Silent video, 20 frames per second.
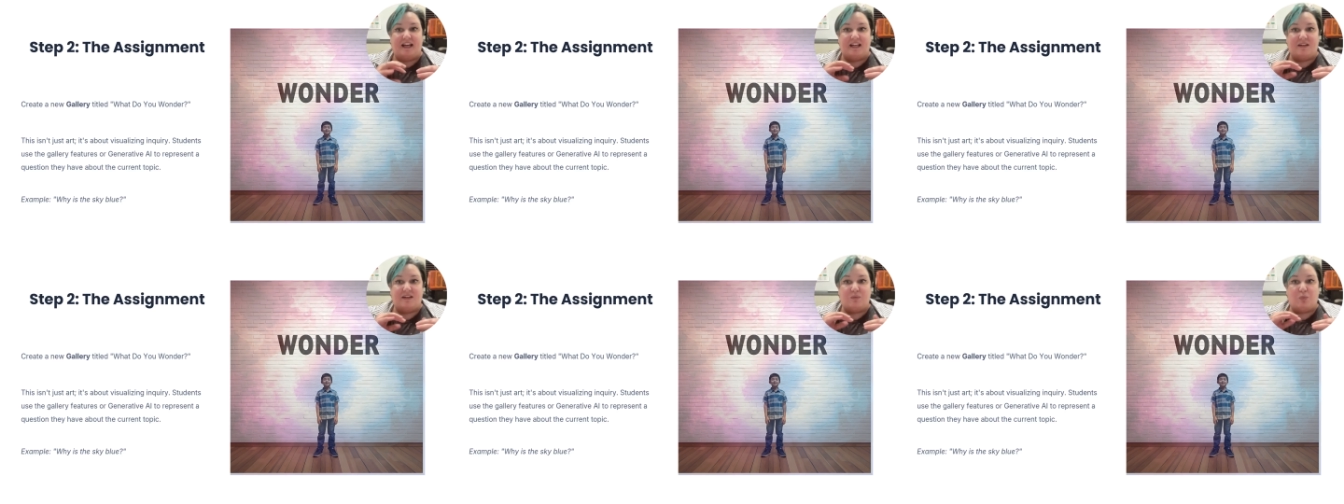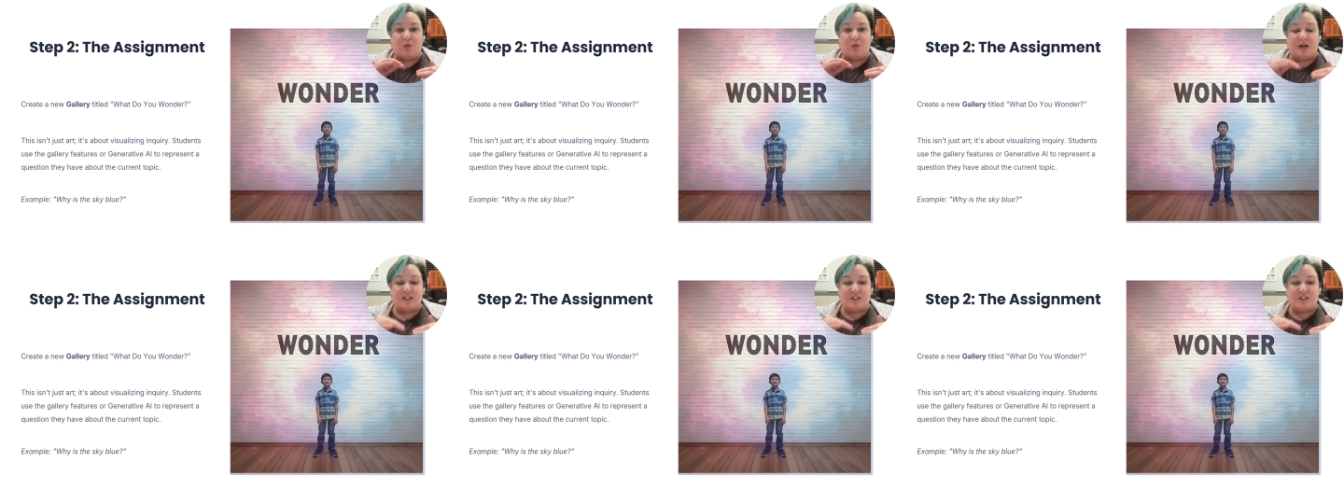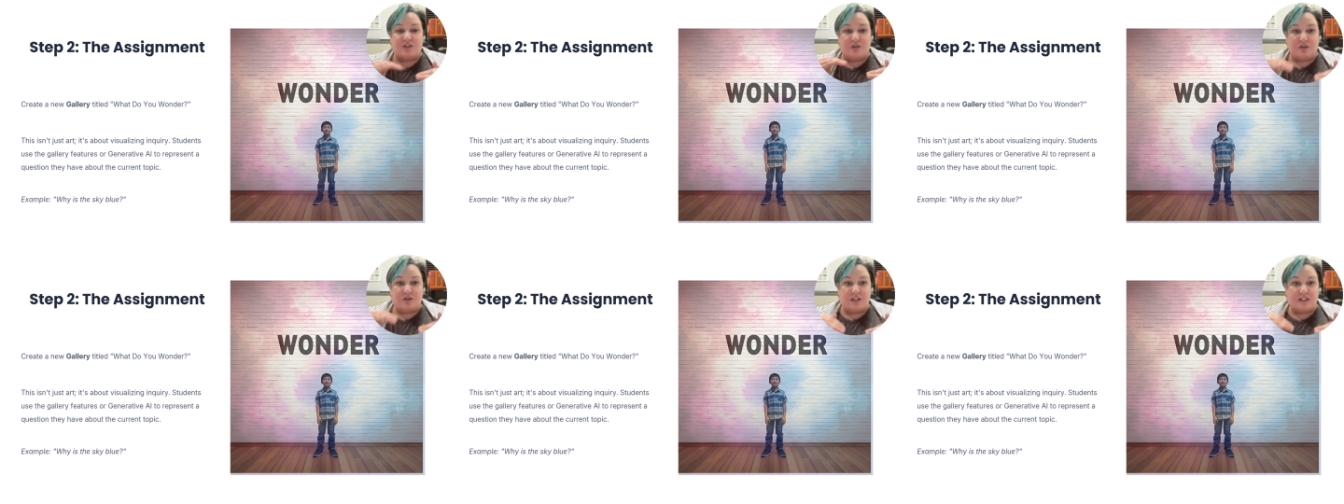what
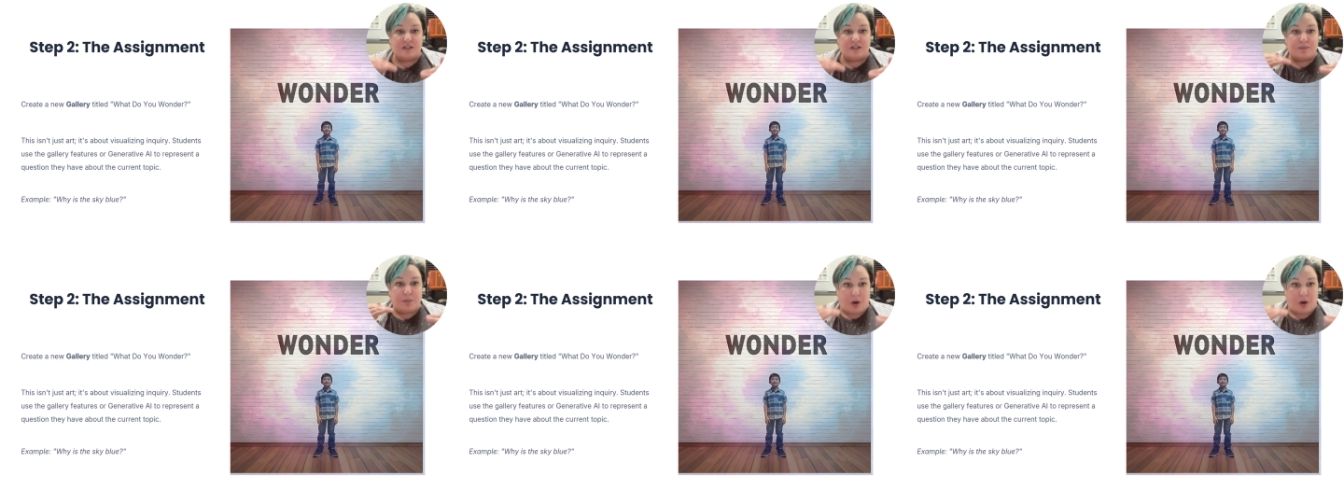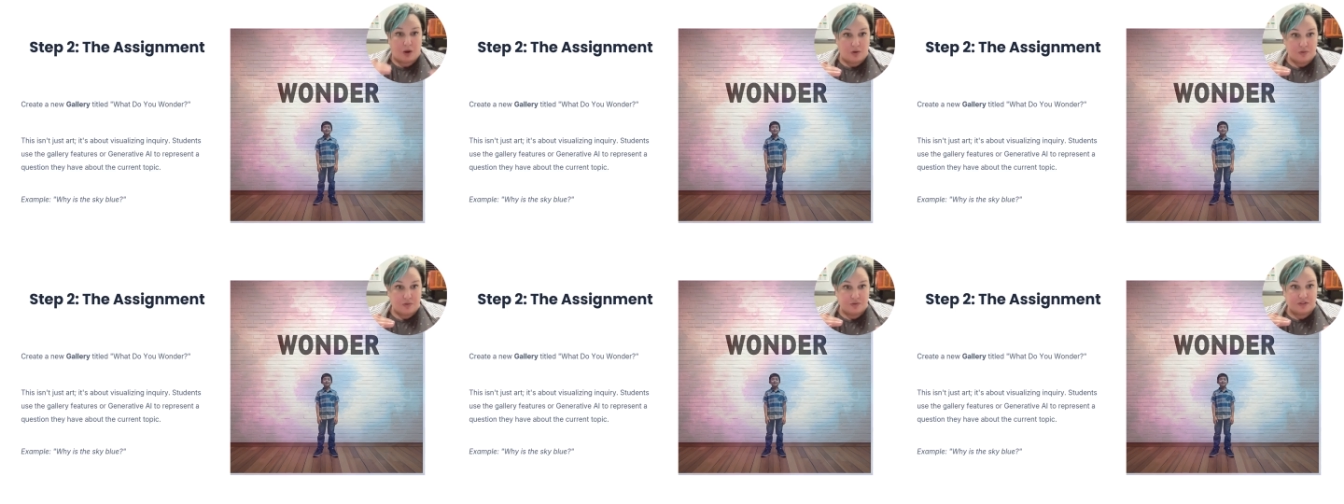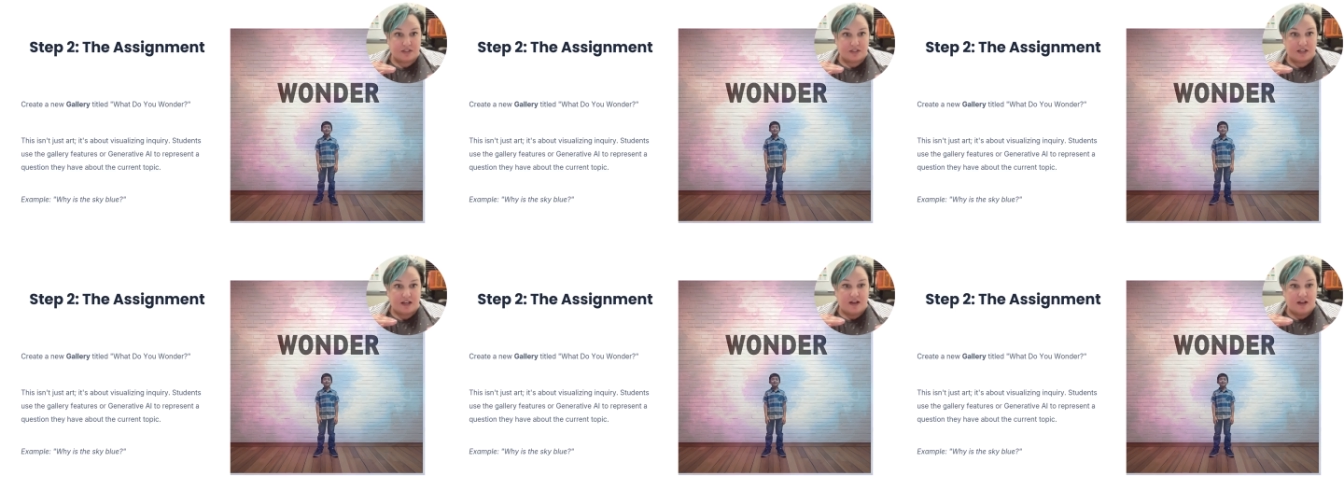students
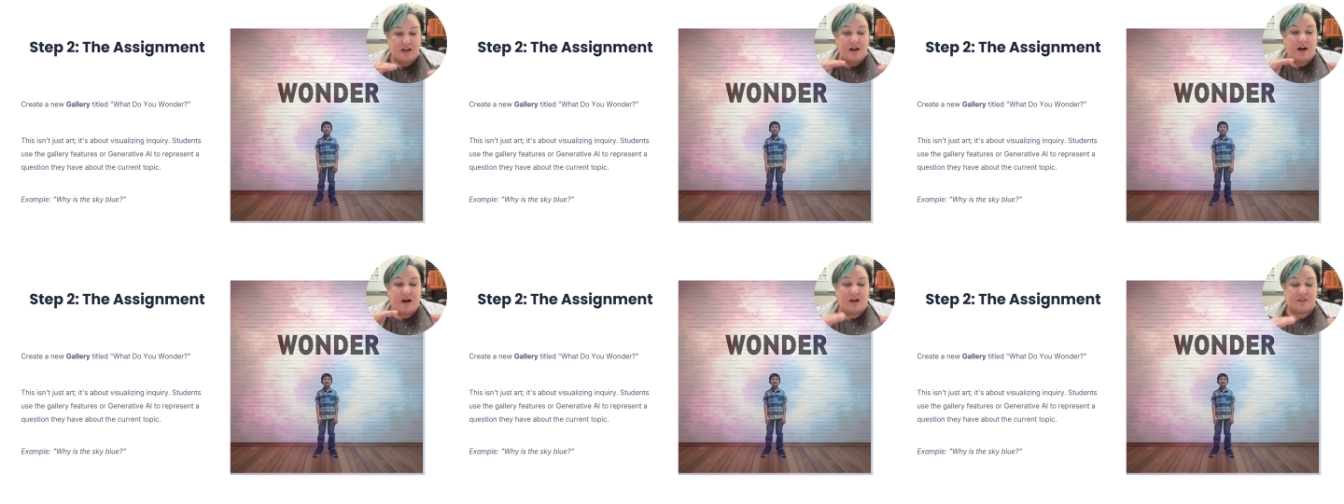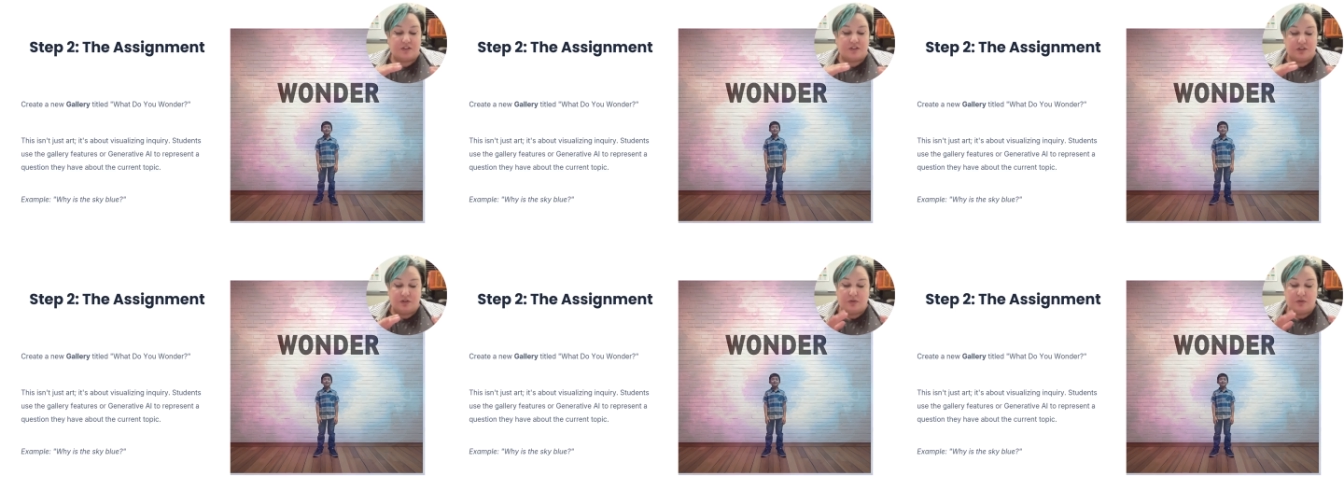post to